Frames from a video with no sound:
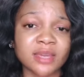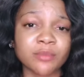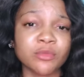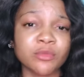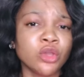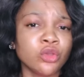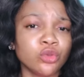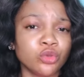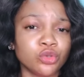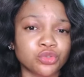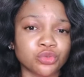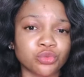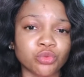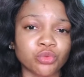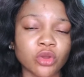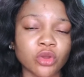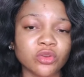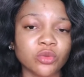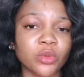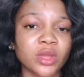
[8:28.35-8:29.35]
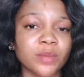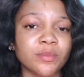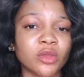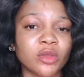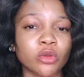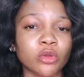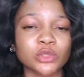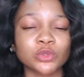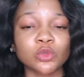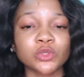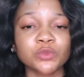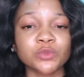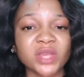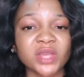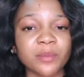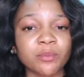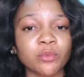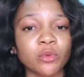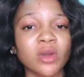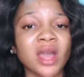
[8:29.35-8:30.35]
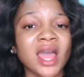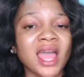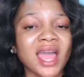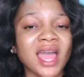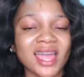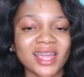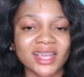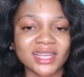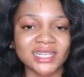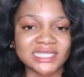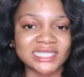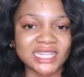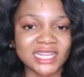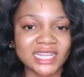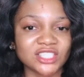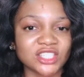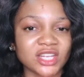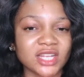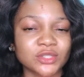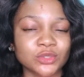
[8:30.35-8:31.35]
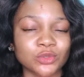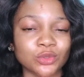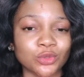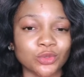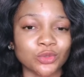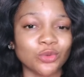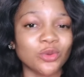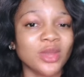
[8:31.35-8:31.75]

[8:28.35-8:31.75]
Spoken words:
you should run away, because those people are a danger to you.